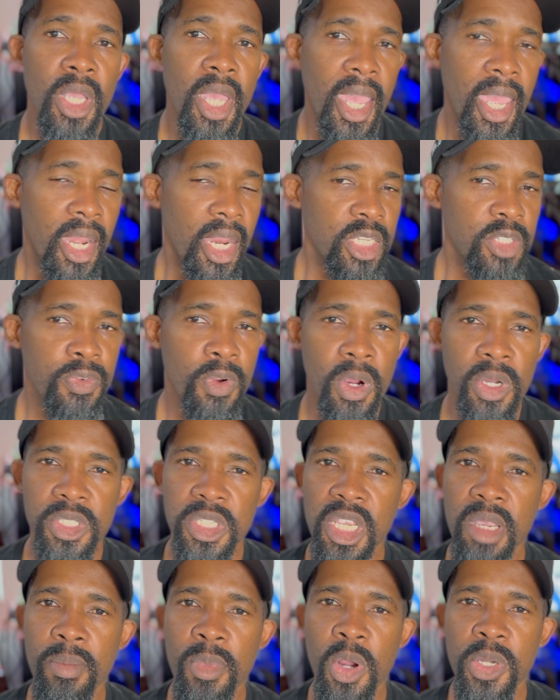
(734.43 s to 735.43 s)
And as far as
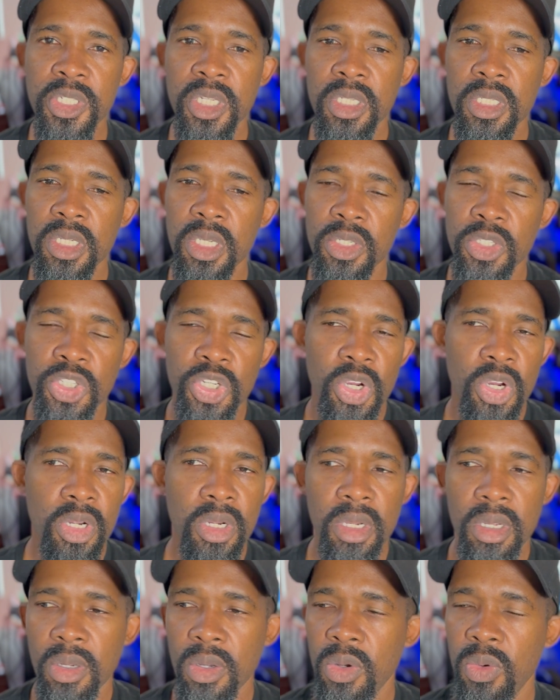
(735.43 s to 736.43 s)
the immersion is
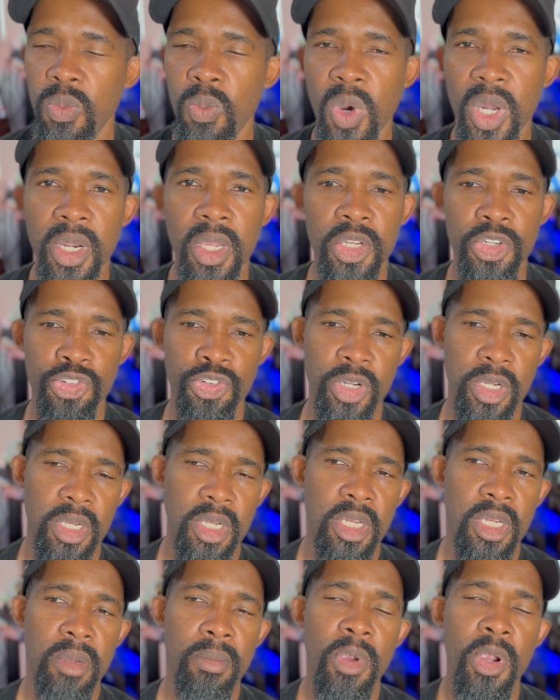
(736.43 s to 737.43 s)
concerned, 100.
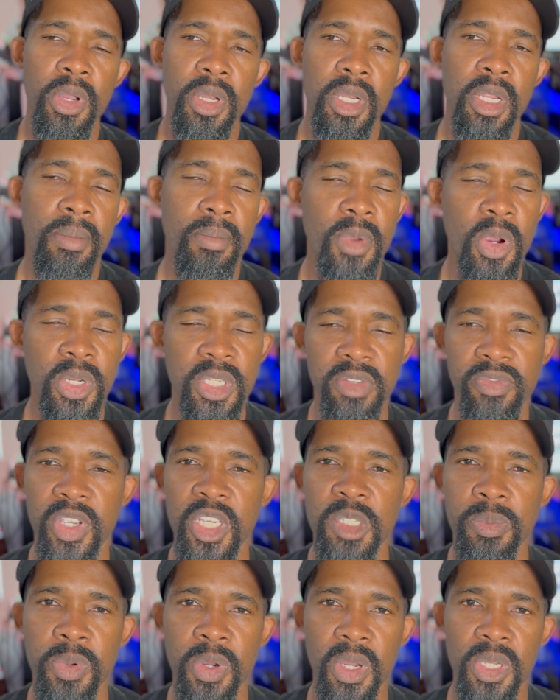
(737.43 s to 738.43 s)
The immersive
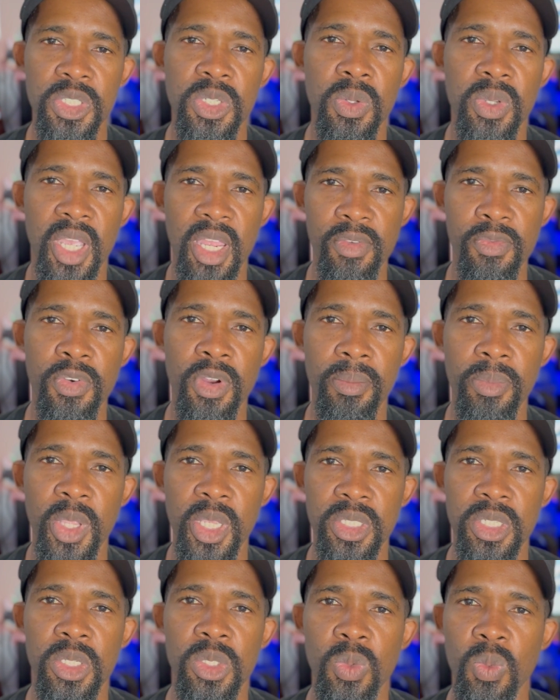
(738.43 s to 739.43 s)
experience you get from
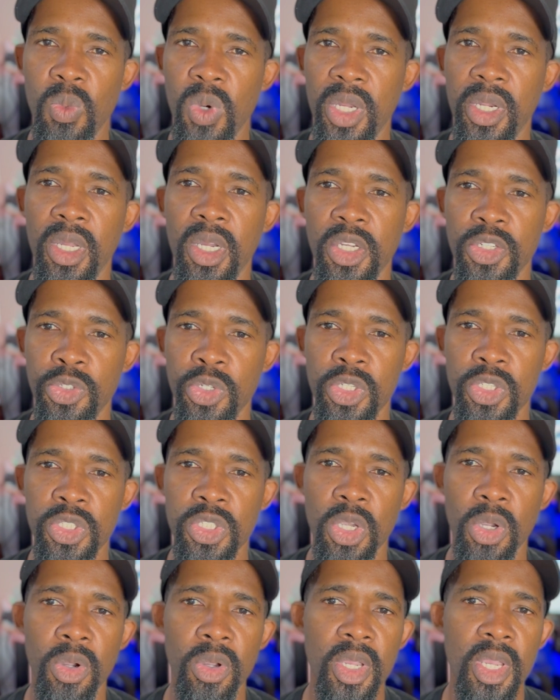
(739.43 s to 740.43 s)
this is 100.
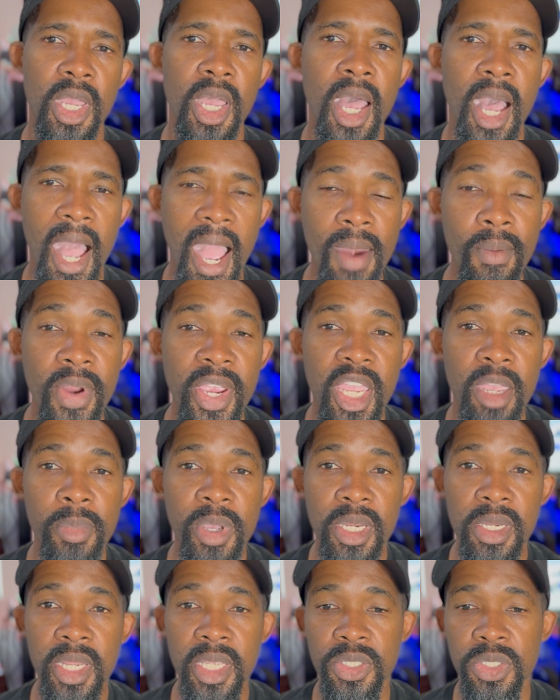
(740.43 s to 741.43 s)
So I
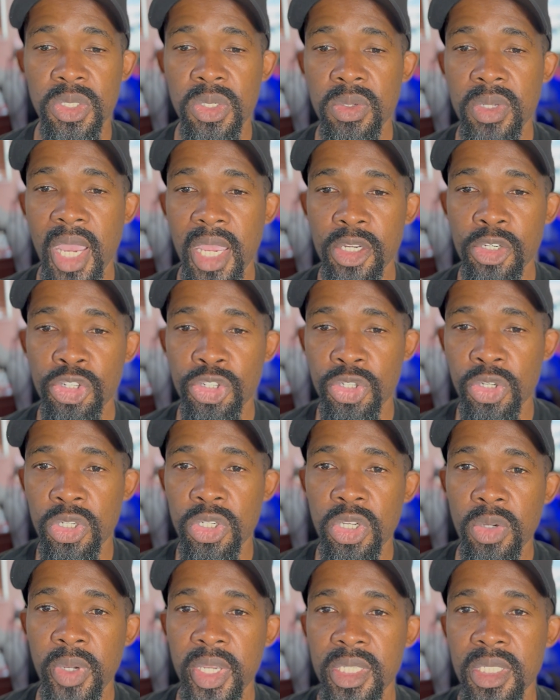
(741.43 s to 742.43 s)
recommend this. You guys
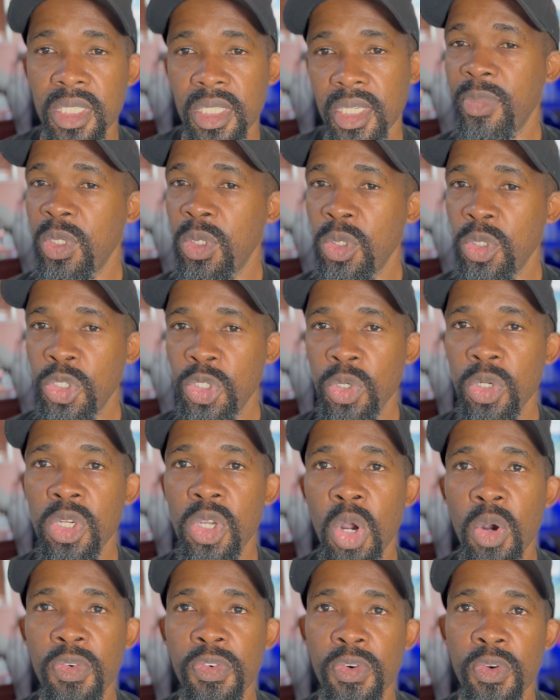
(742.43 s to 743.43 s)
should do it. You should
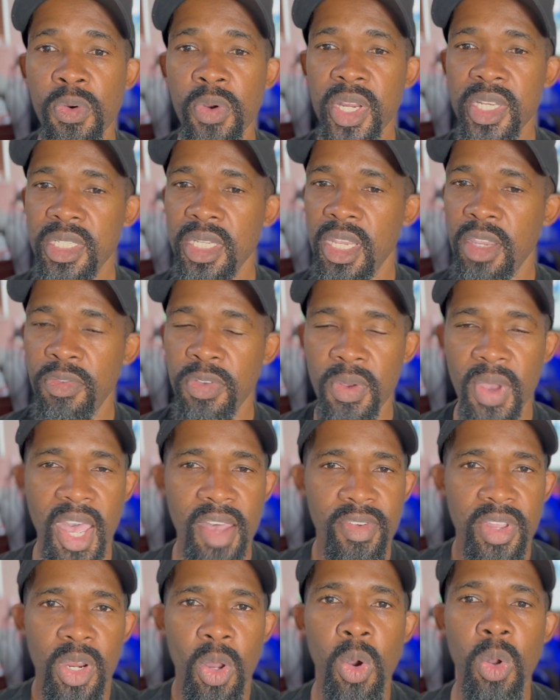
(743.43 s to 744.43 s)
go for it if you
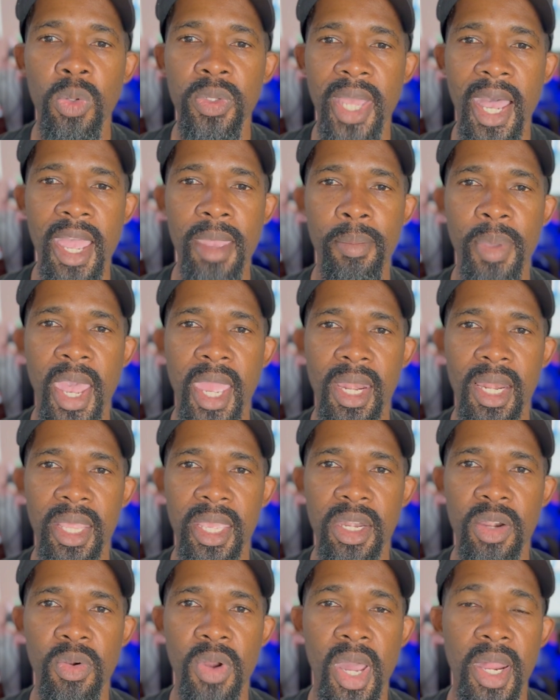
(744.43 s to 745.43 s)
have an old iPad
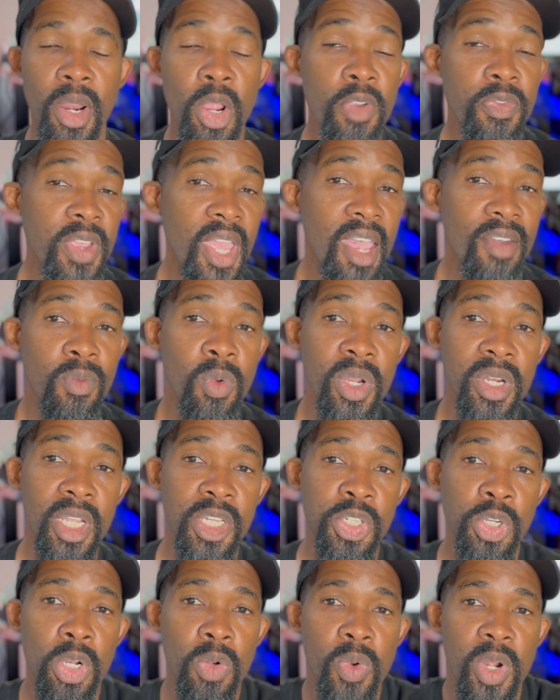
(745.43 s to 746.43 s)
laying around, or if you have one
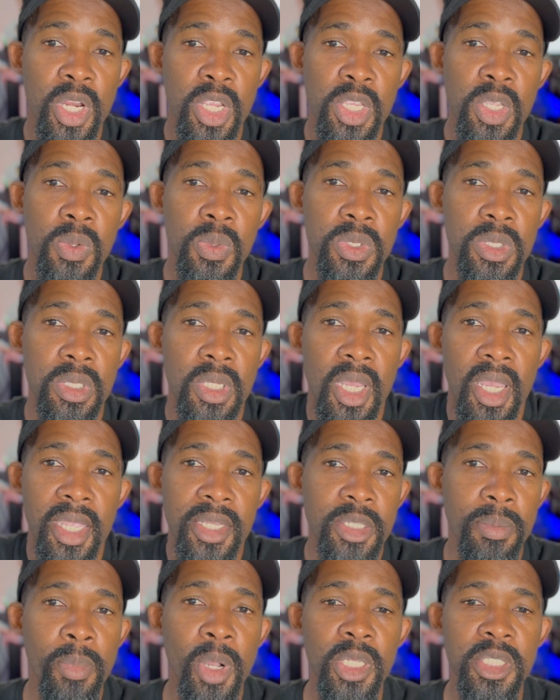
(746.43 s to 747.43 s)
that you already use.
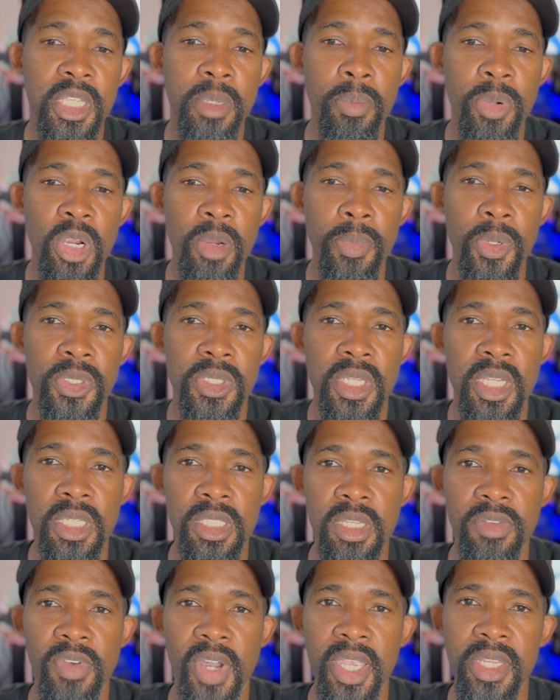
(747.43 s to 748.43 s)
It's multi-purpose. These
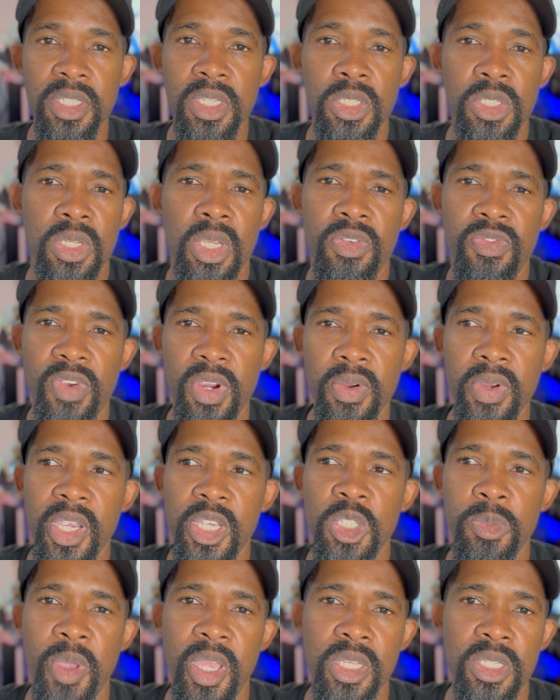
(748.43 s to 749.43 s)
devices are very
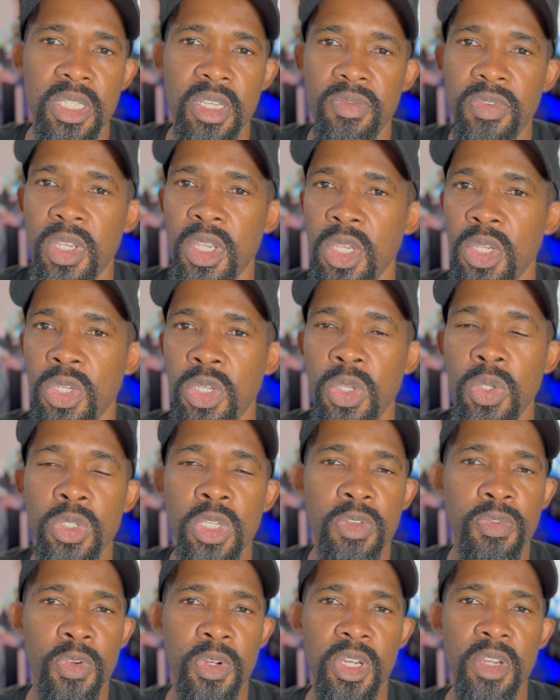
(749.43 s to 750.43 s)
expensive. Use
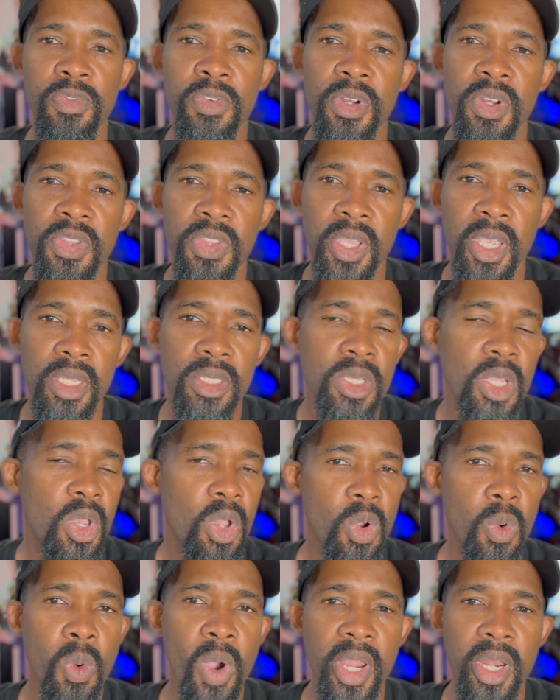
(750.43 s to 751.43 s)
it for different things.
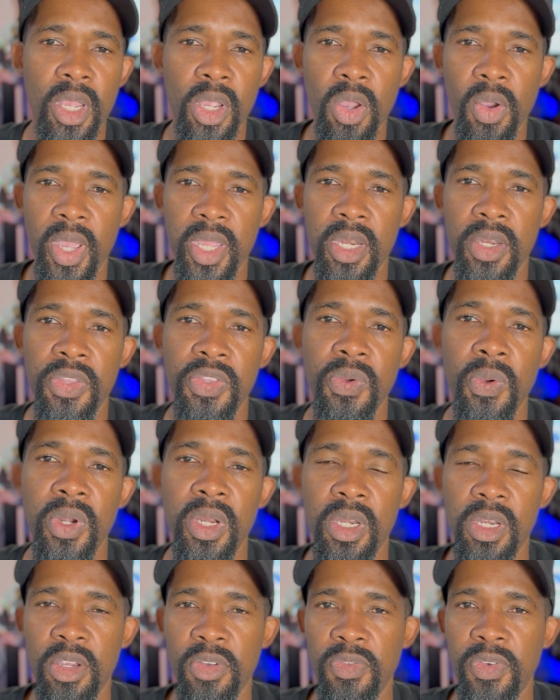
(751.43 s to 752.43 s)
Why not go ahead and throw it
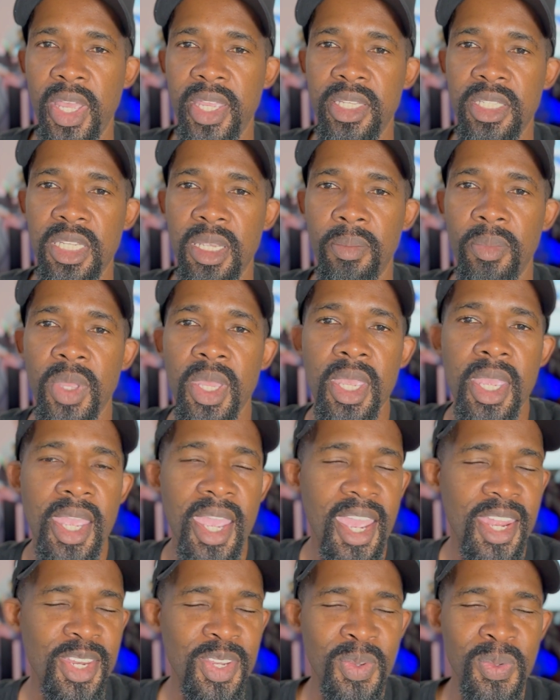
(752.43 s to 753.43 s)
in your flight sim
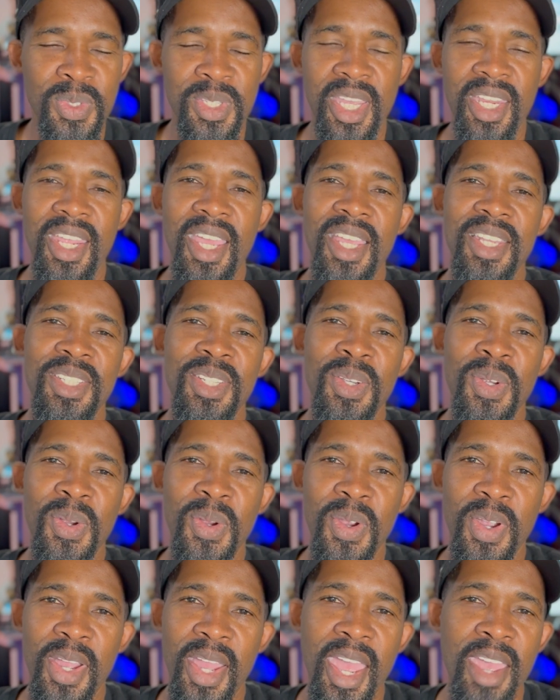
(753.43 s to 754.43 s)
and use that as
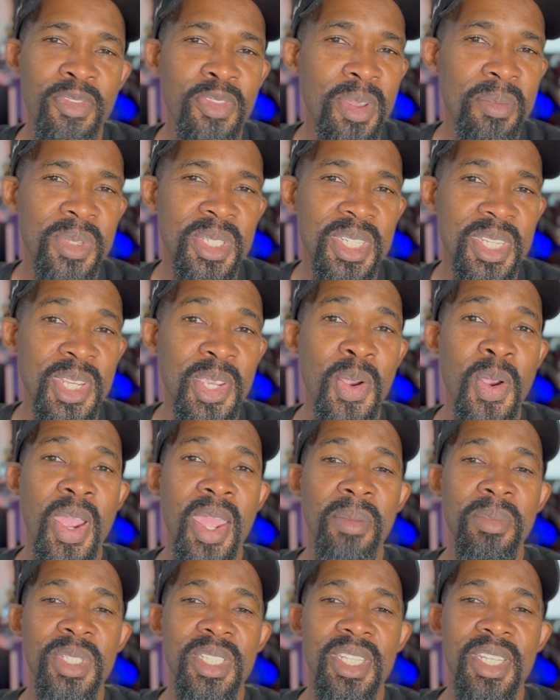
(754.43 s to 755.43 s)
your FMC or
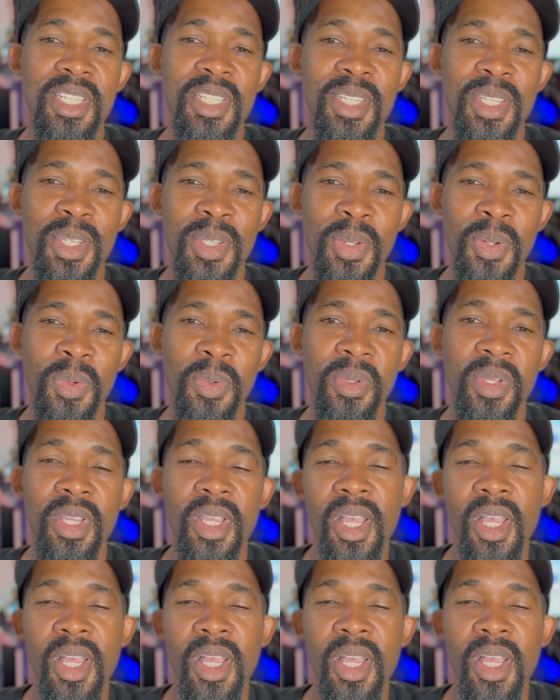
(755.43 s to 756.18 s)
MCDU?